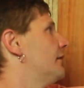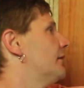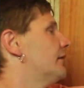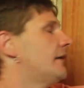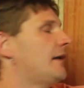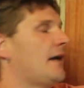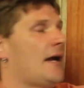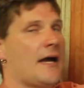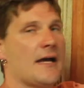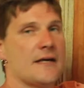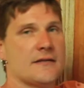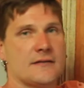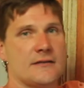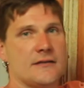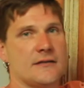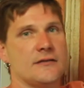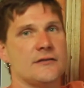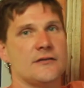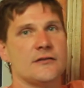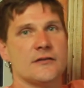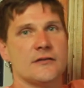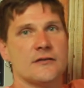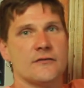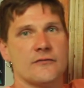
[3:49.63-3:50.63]
cast
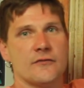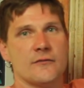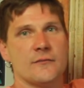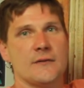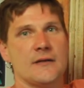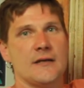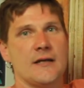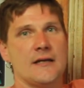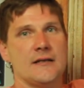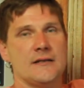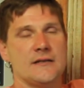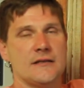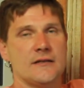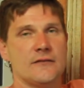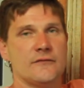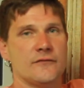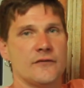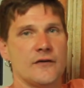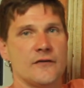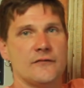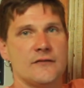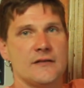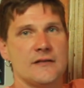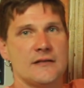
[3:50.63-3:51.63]
hinges from the
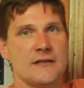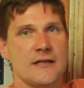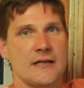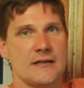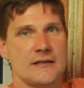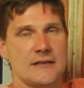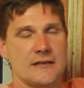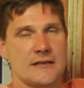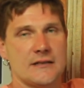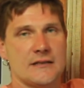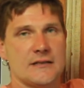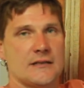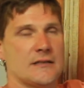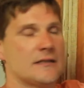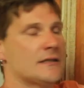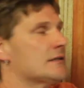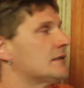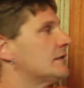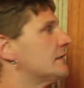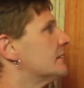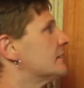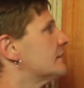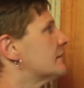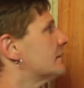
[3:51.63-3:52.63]
1850s,
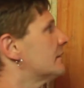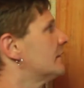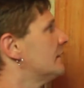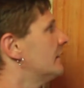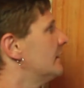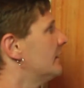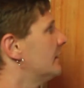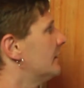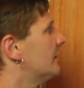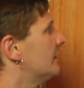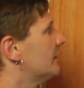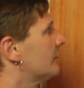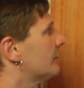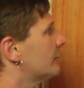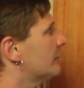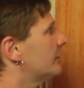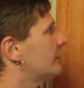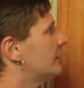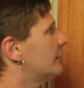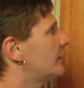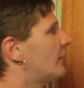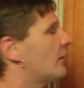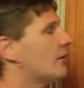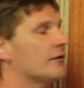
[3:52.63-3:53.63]
1860s.
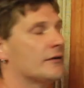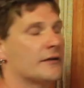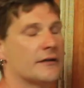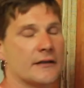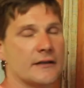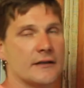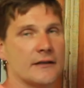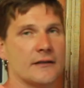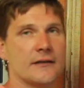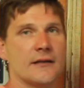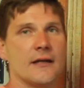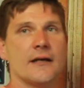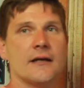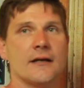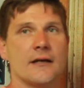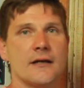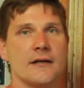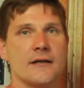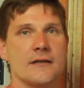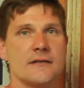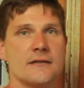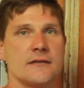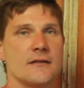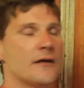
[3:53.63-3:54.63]
Really hard to get that
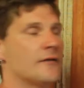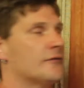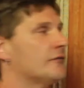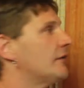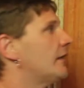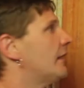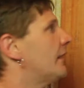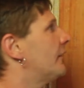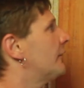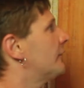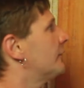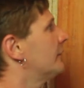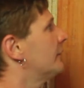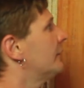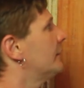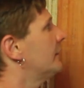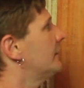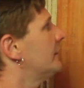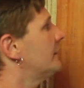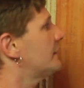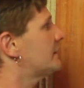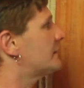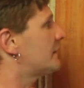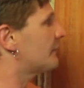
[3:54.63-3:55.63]
kind of stuff now.
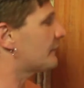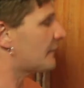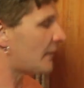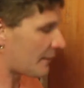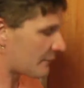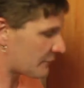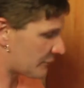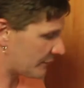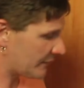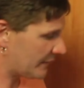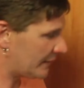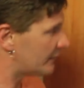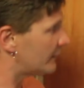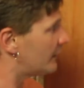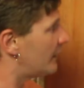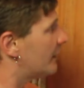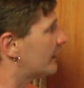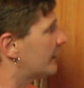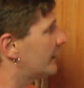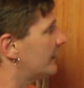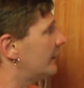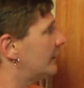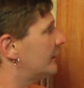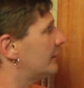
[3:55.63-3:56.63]
Sometimes we get
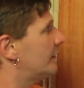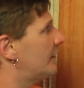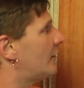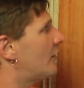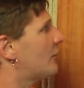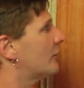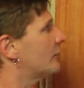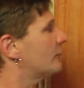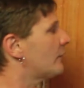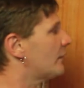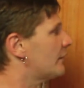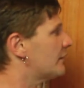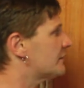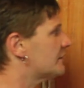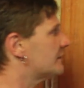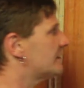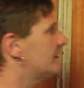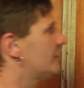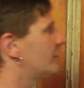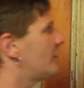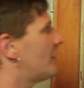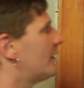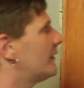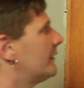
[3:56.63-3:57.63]
lucky and the hardware is
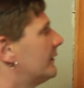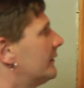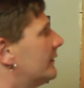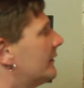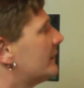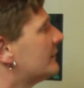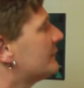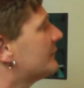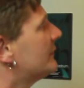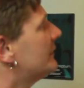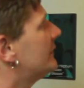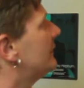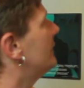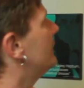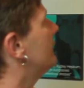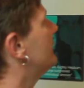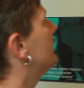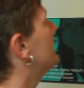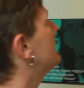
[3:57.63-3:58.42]
still on it, as we did in